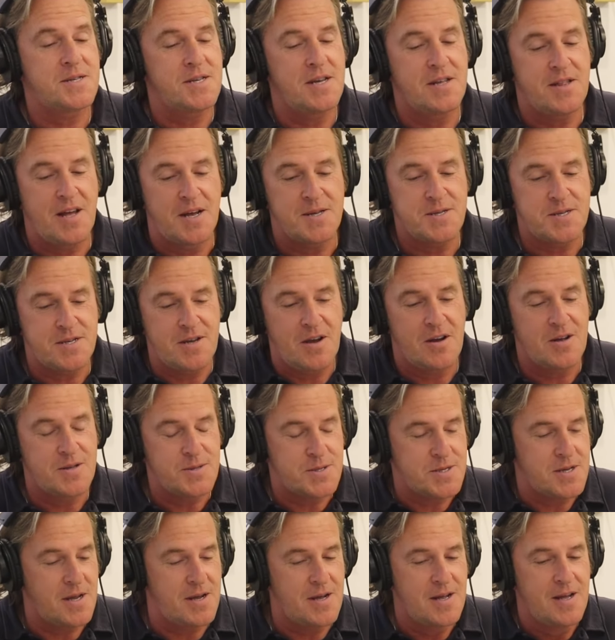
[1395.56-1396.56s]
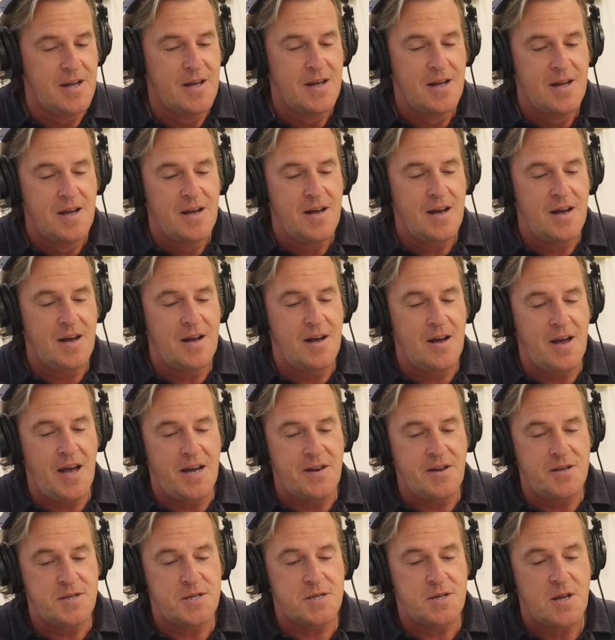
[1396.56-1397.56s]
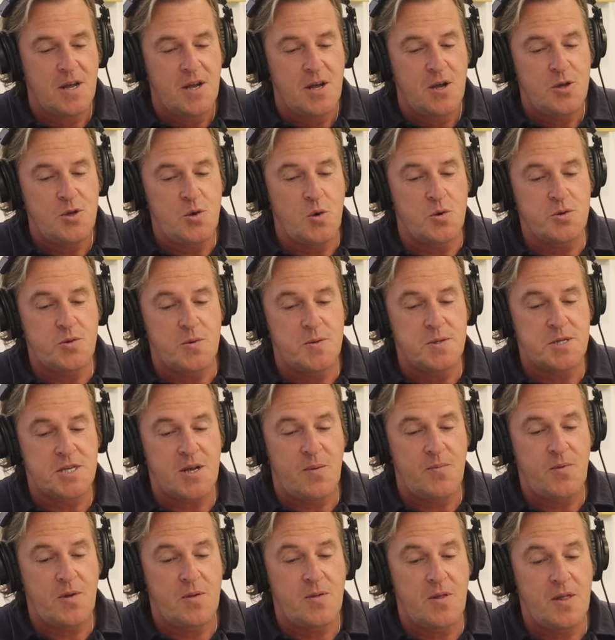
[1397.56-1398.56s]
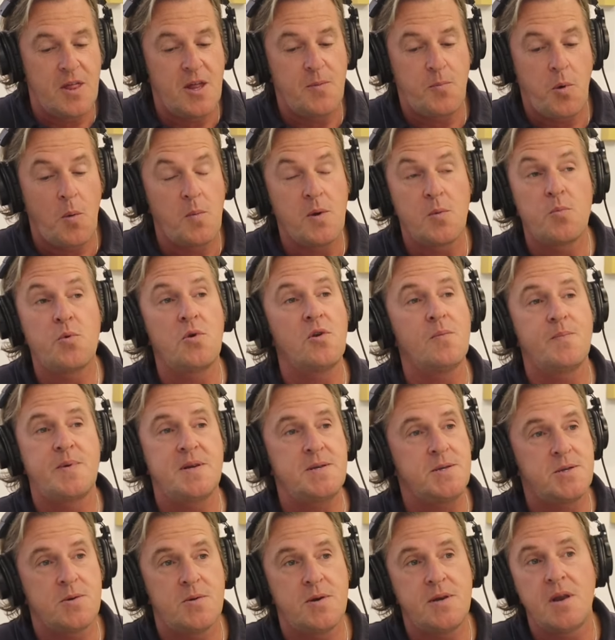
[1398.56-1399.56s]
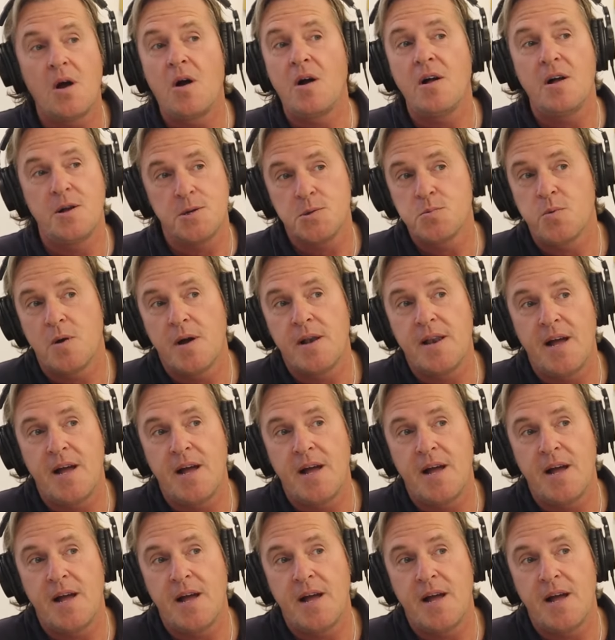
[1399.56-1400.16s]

it. That's the answer. Uh, and it's you're doing something that they probably wouldn't have been doing as well